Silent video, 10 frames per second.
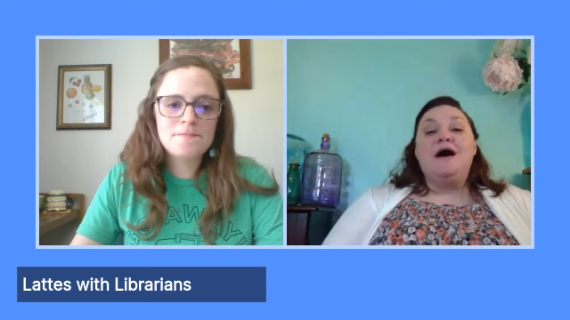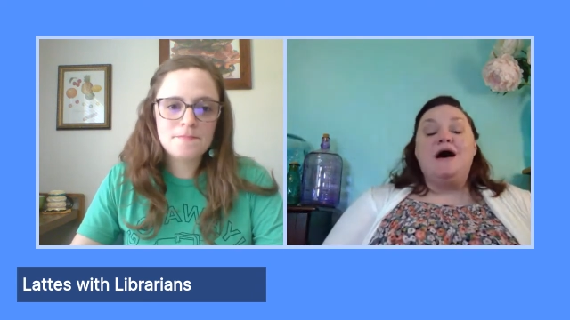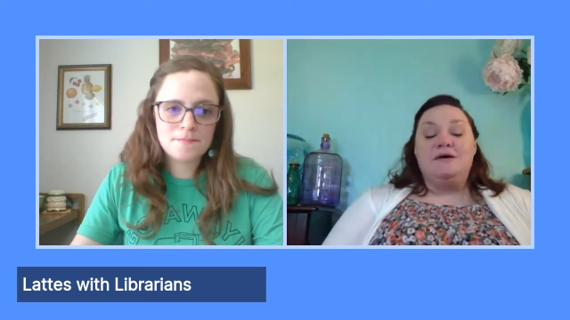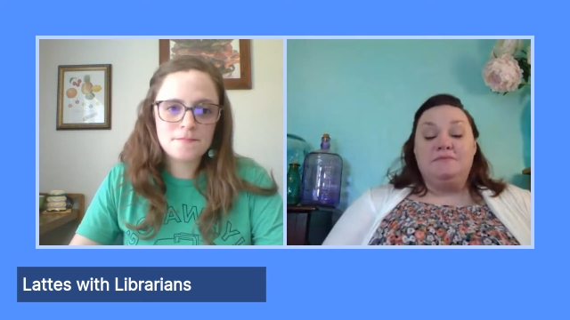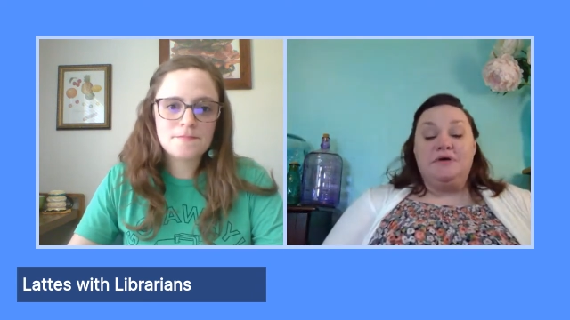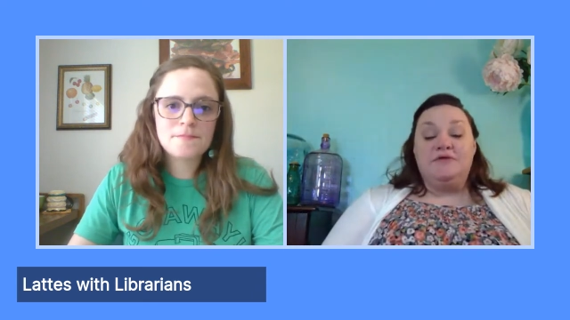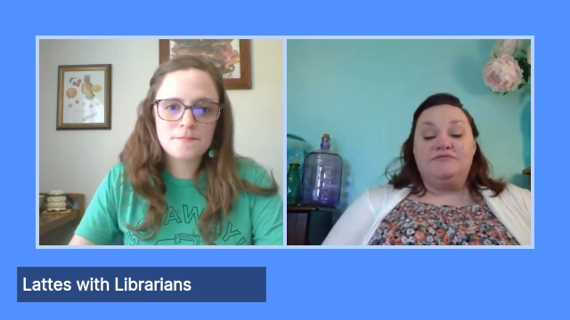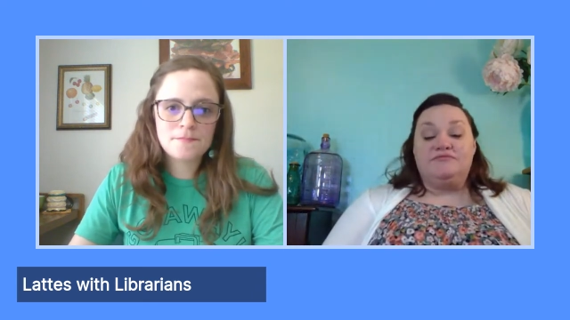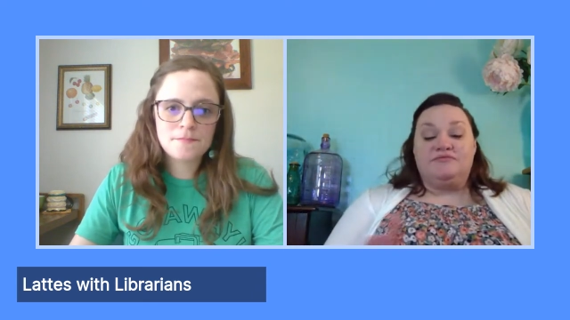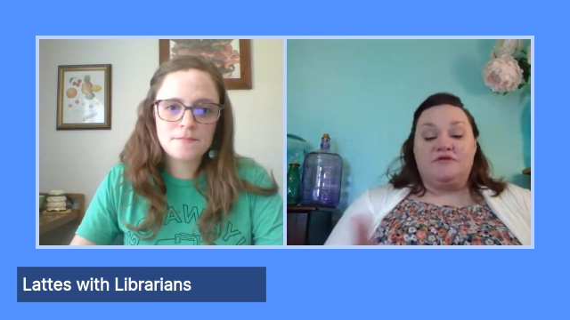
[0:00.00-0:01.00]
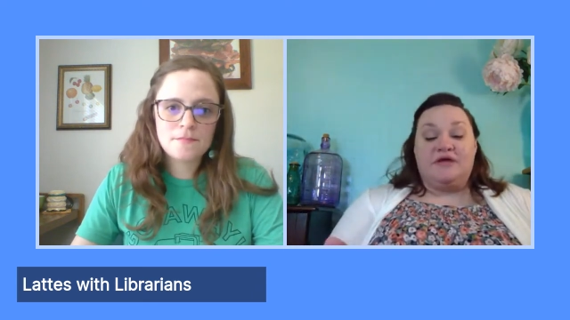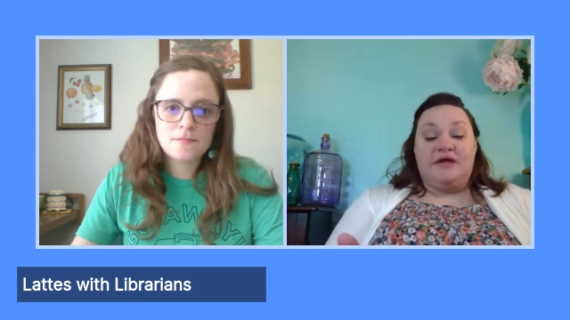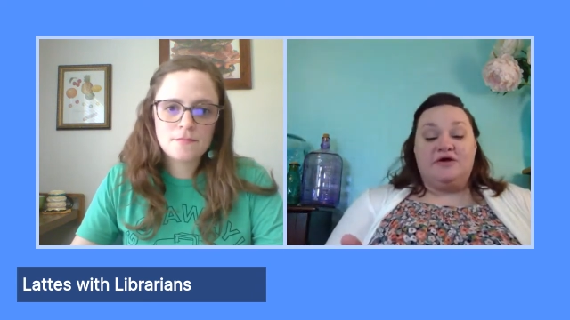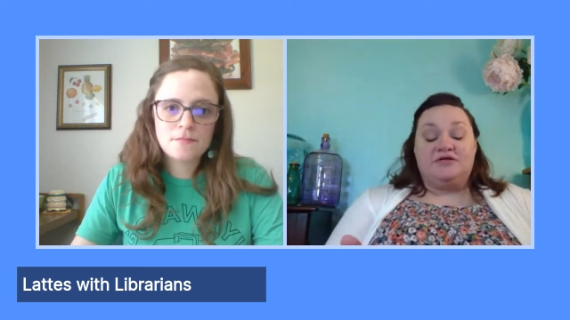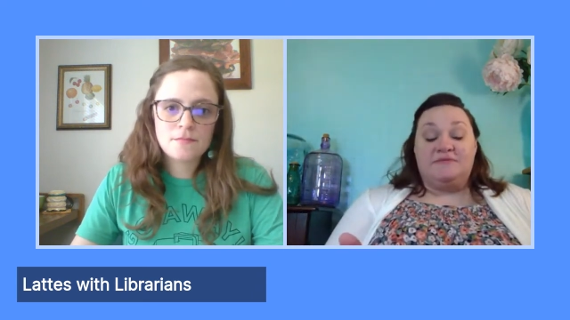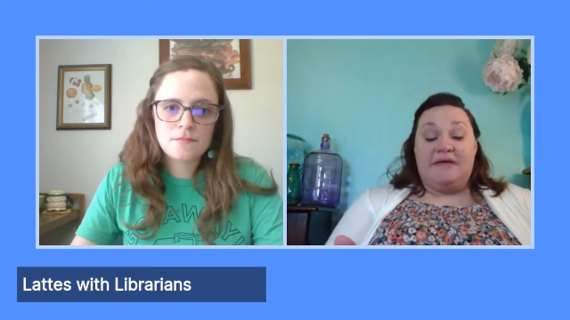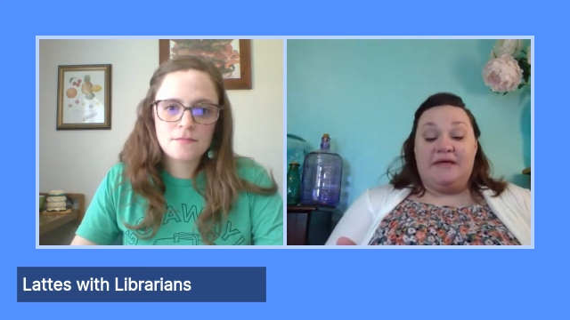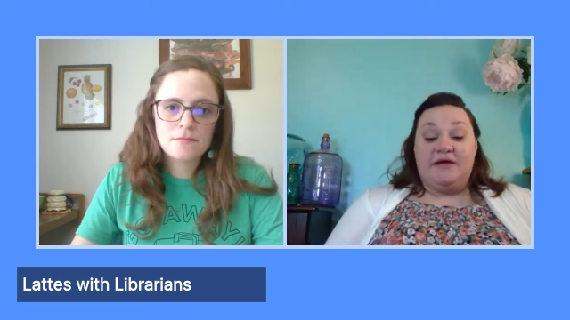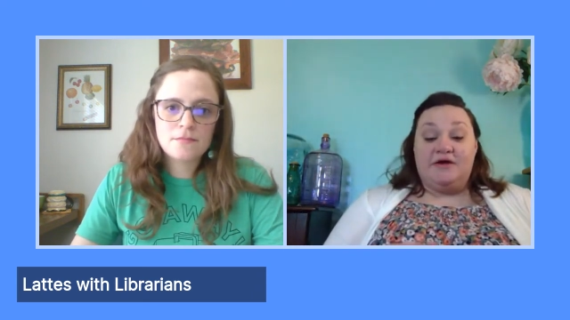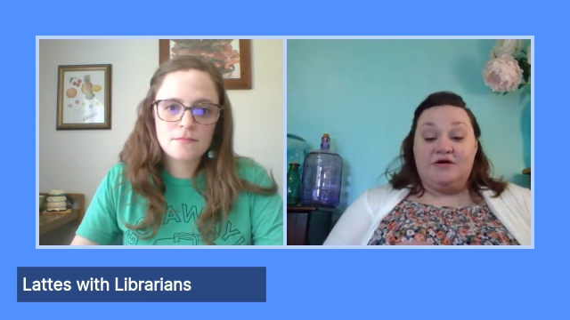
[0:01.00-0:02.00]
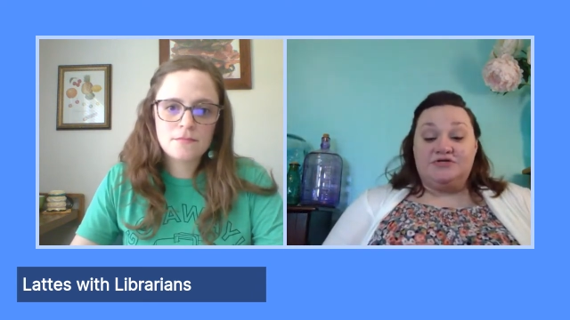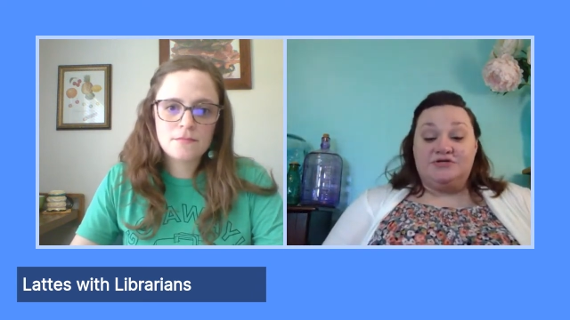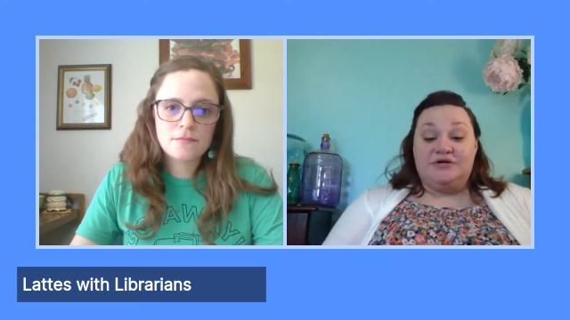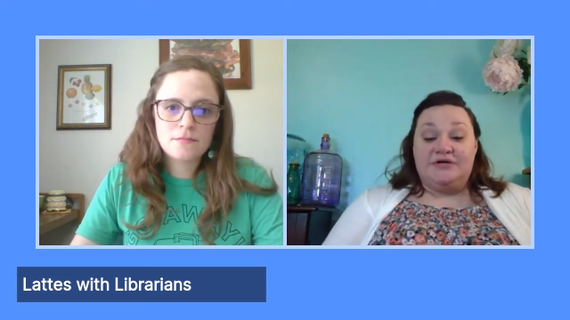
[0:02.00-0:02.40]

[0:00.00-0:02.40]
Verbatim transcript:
Speaker 1: Um, the character, the main character,